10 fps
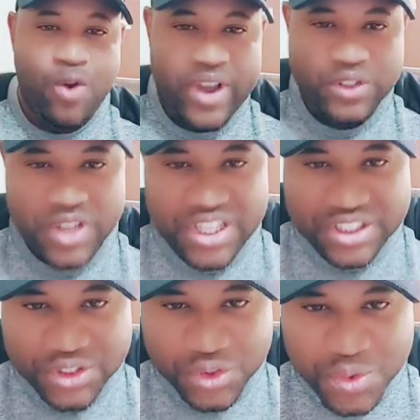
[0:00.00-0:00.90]

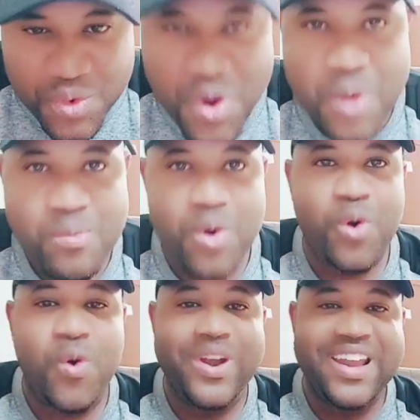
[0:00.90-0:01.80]
Congratulations to
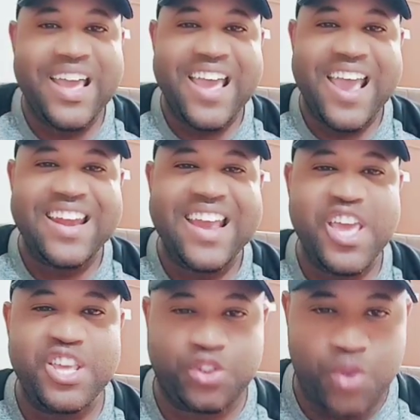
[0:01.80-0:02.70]
Morocco there, and a
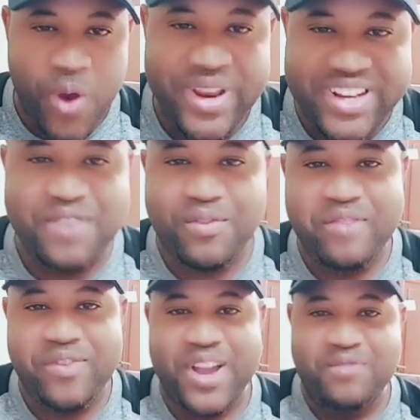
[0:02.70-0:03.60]
historic day for
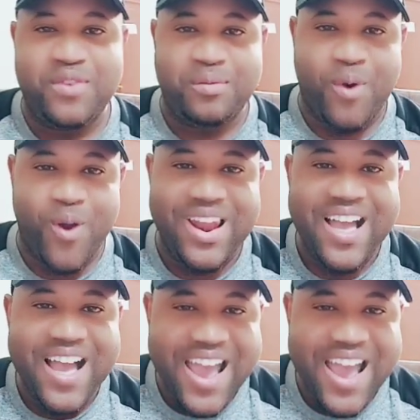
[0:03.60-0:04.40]
African football.